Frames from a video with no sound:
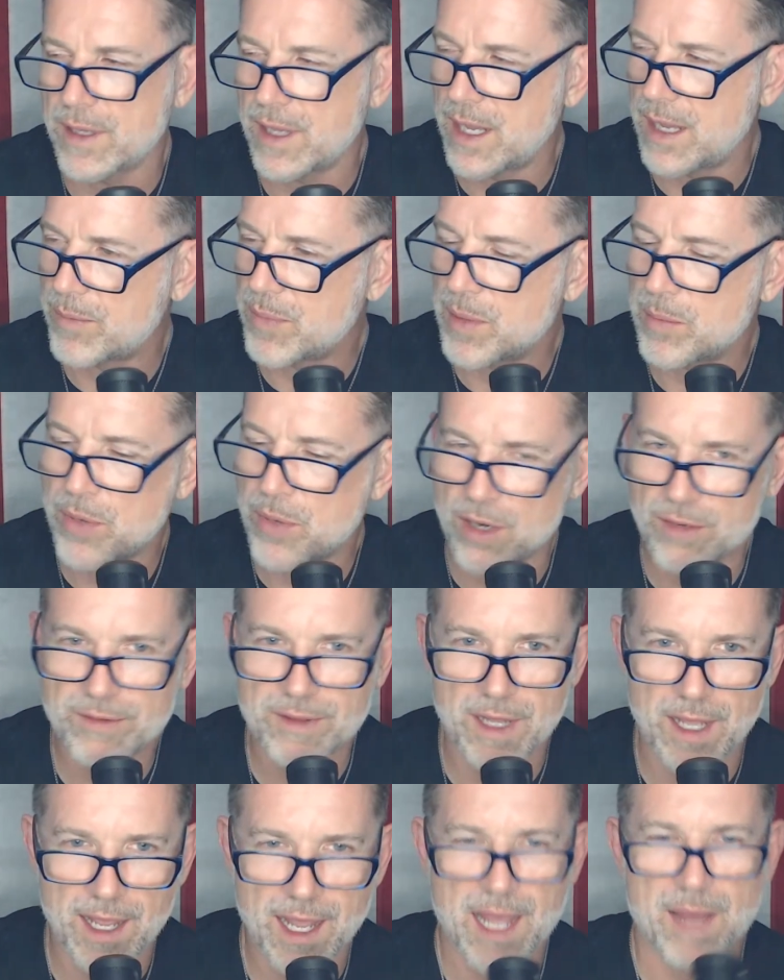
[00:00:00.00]
Happy
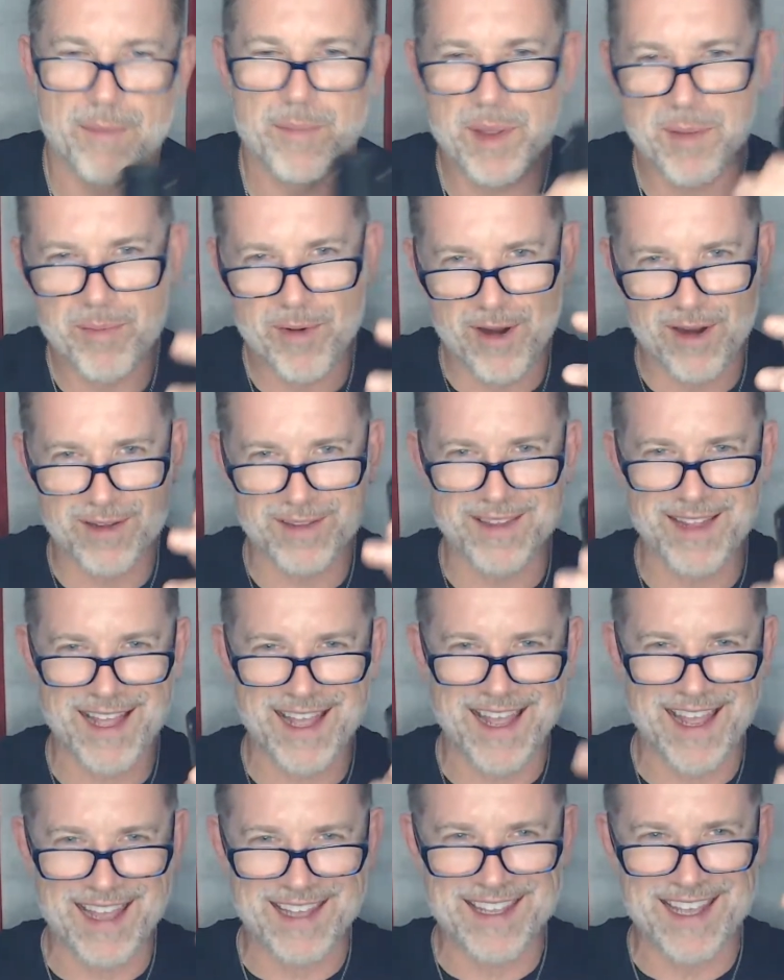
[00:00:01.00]
birthday. Happy
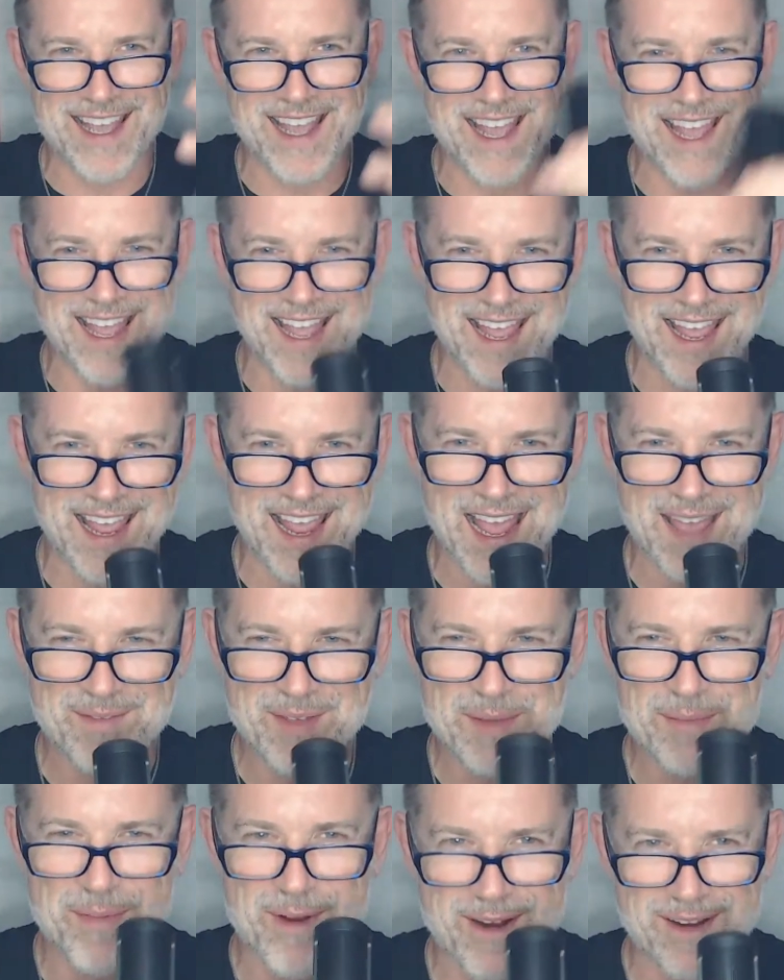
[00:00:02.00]
birthday. Yay.
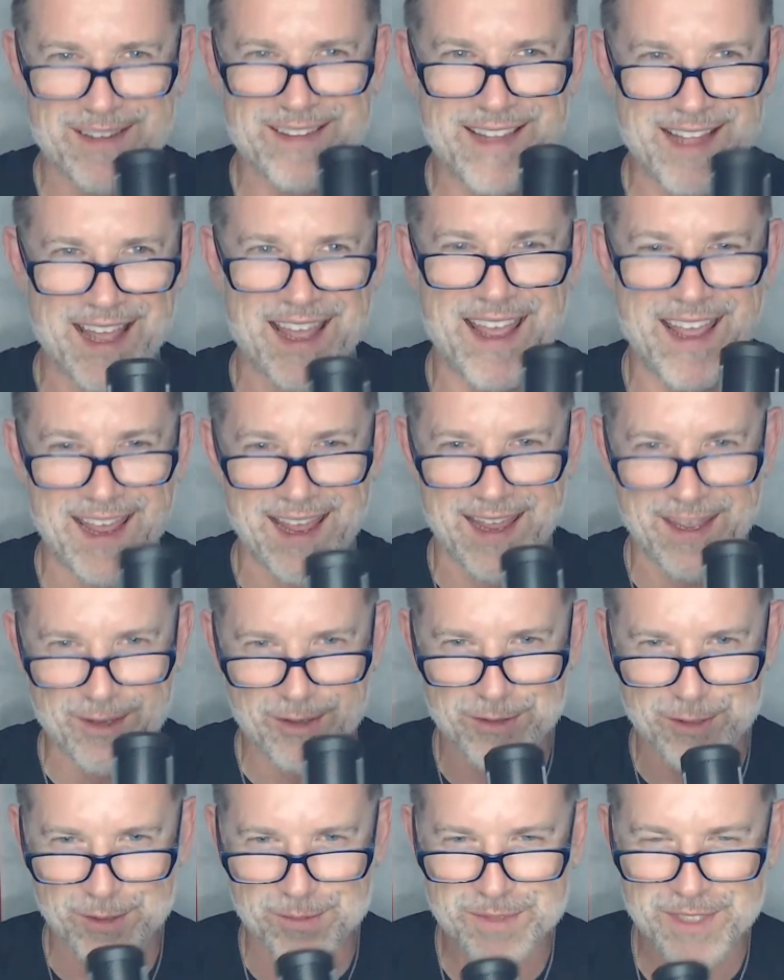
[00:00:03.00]
Happy birthday.
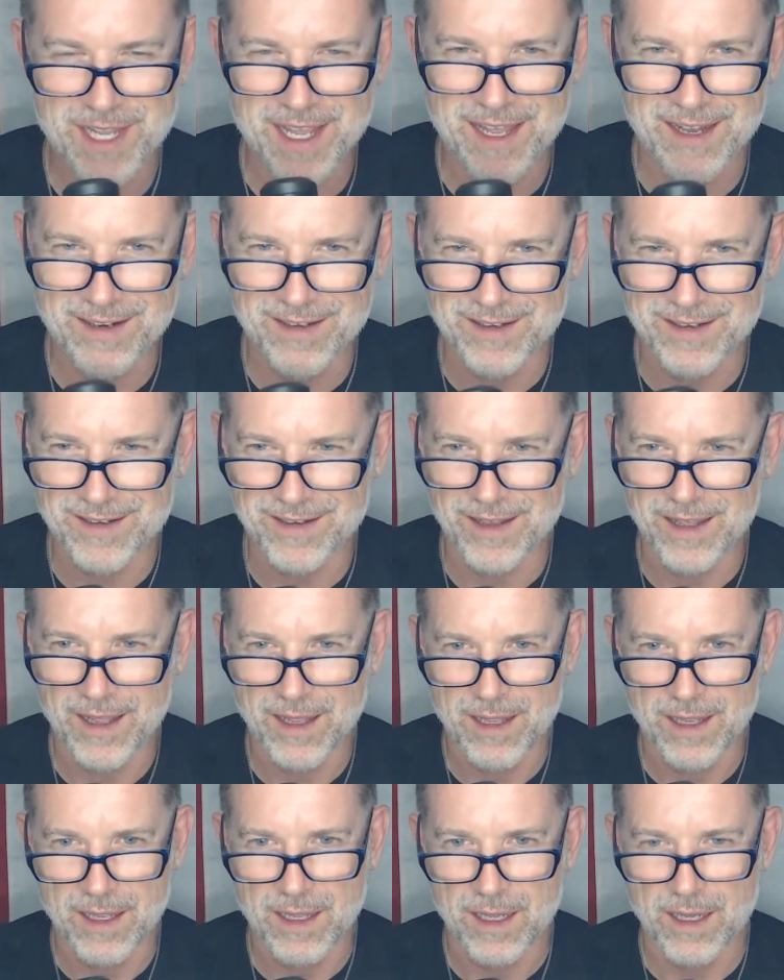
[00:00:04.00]
YouTube channel.
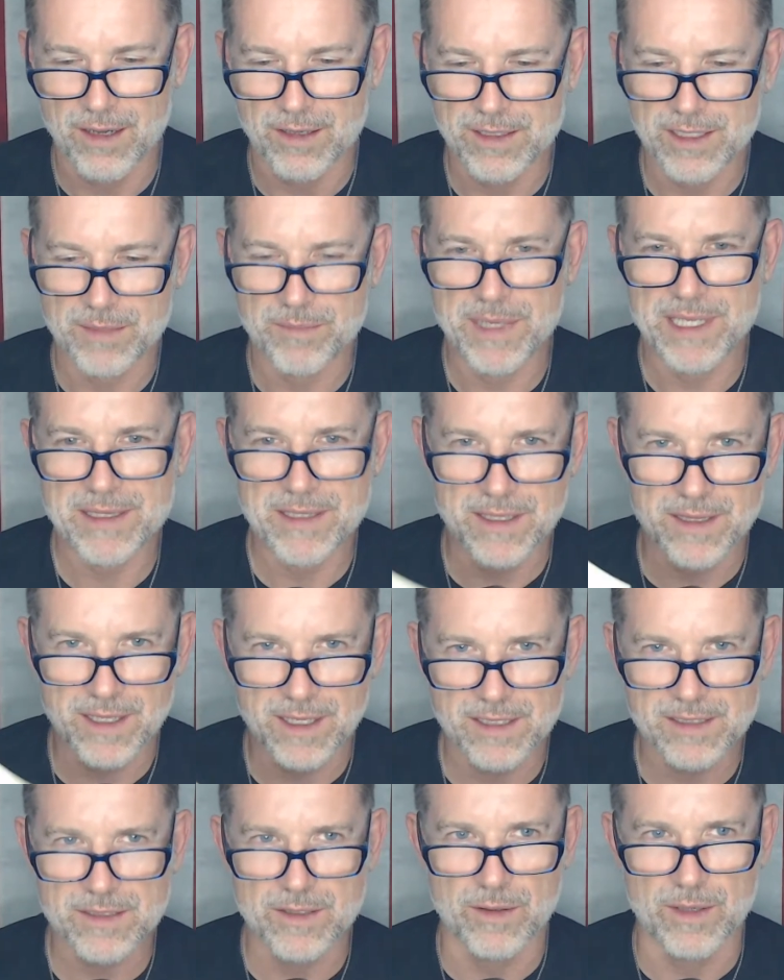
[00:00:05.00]
Oh, it didn't make the
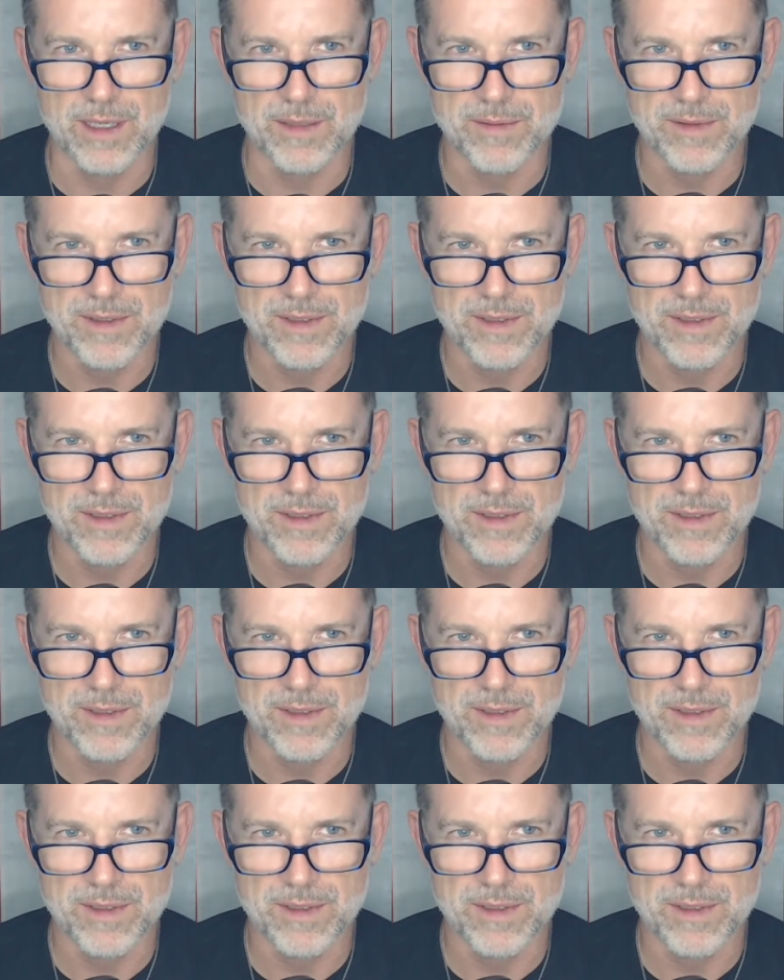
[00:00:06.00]
things go up.